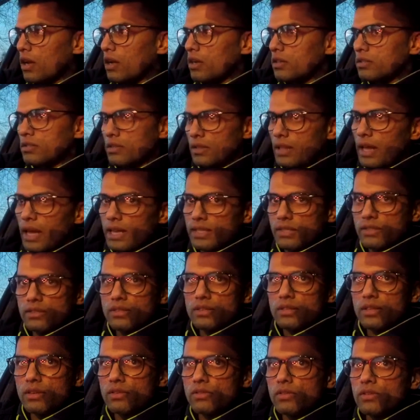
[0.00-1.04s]
so that's
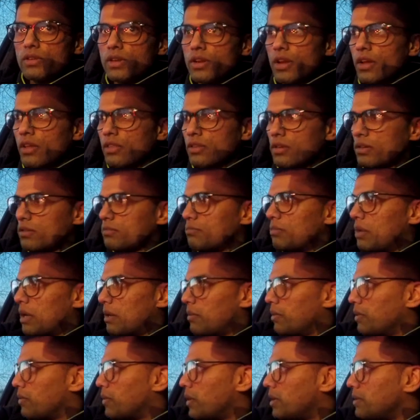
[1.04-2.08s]
still another maybe